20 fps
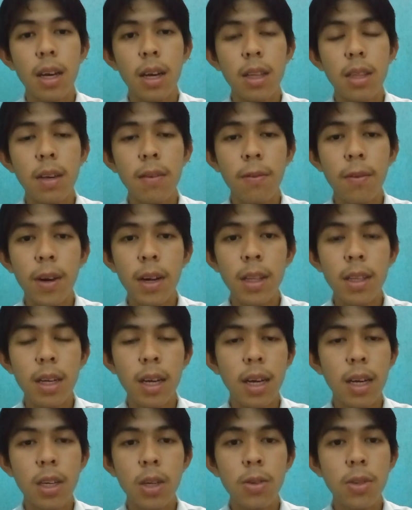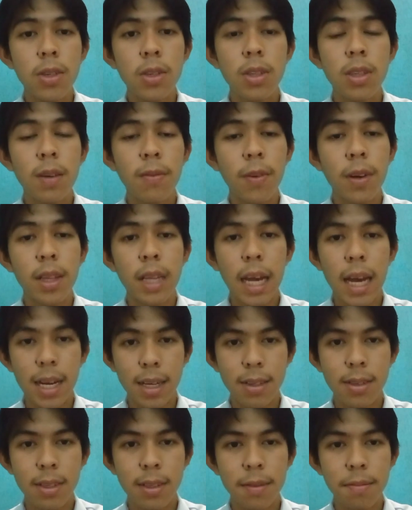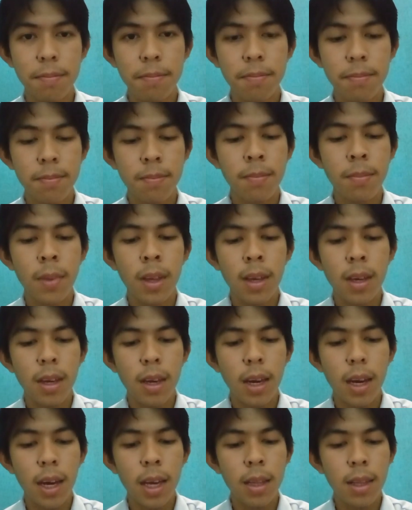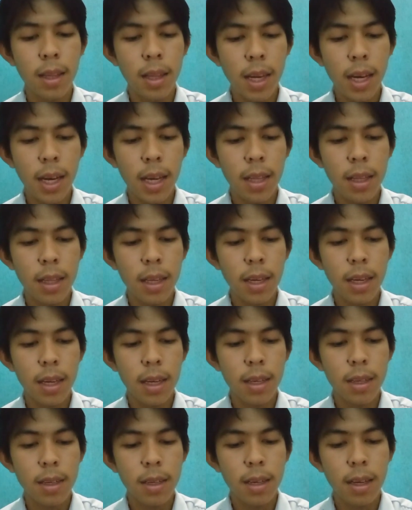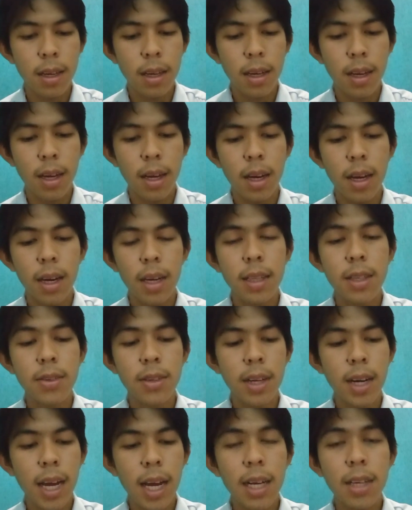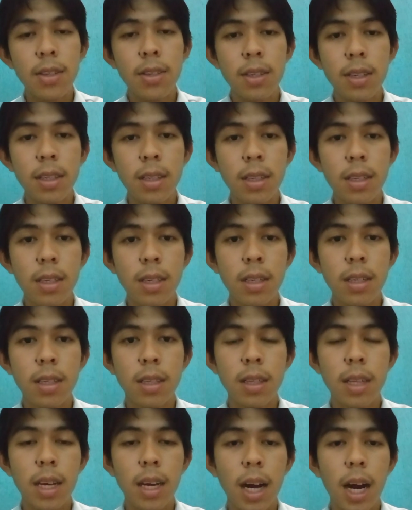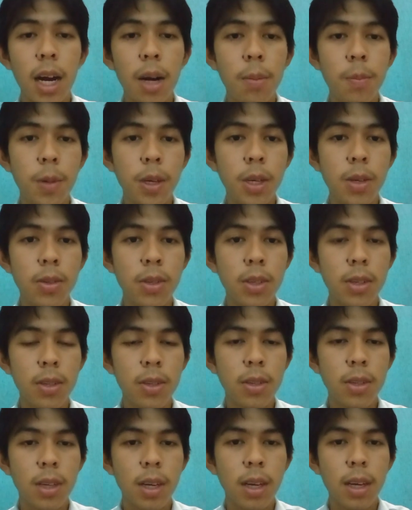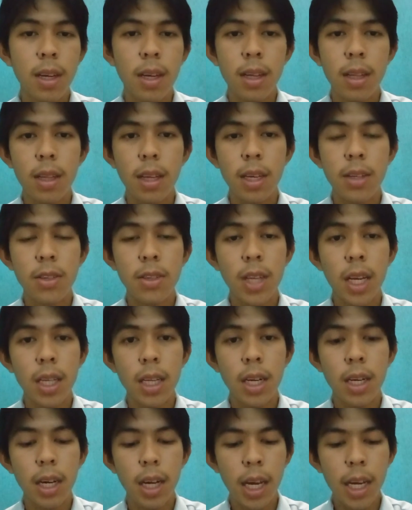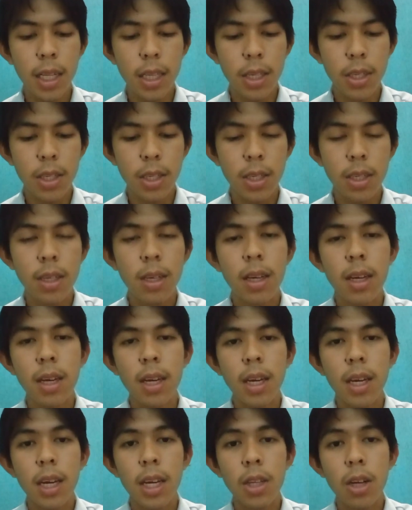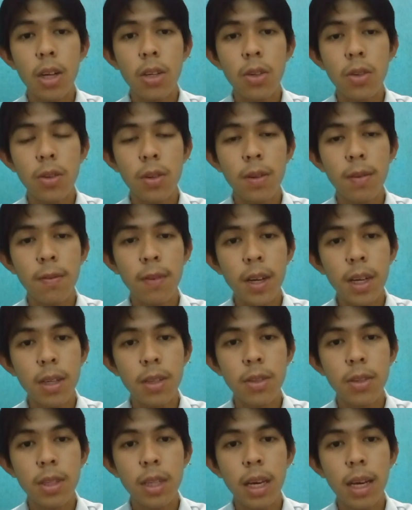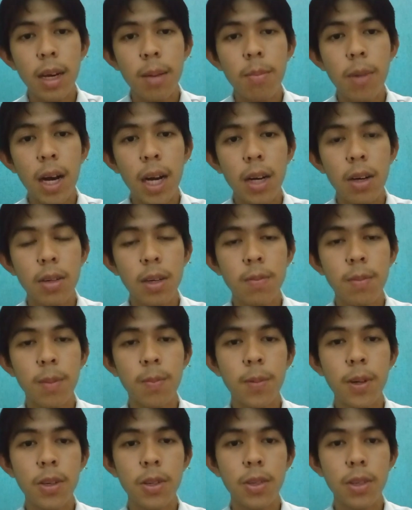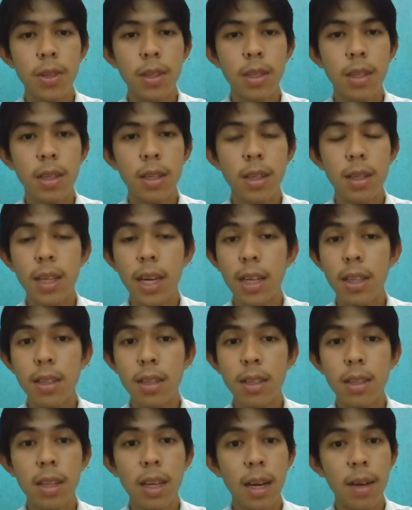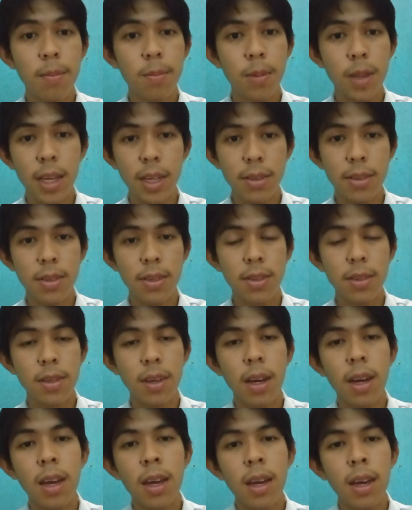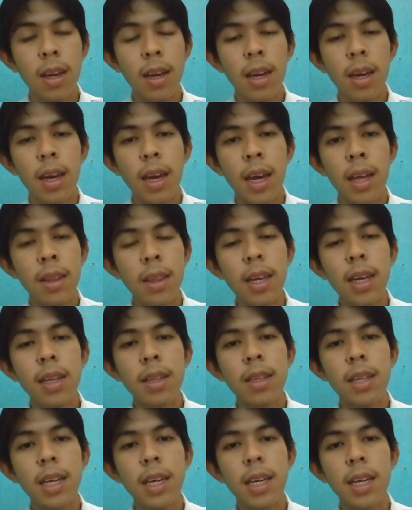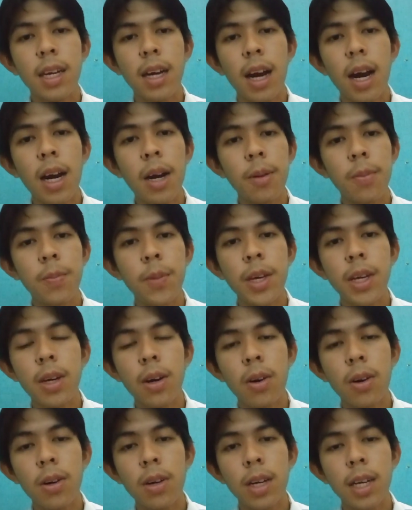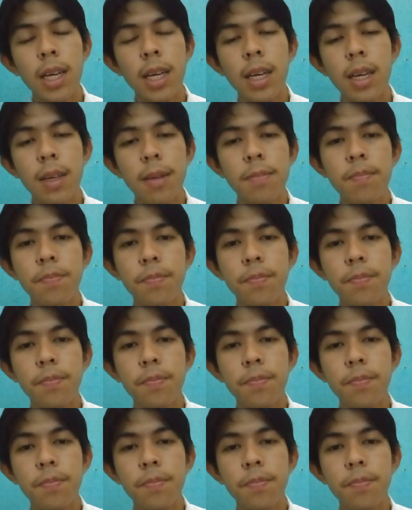different uses different accent, and then it is an accent. The RP uses the standard English. It also reveals the background of a person, not the place. And then the RP, or the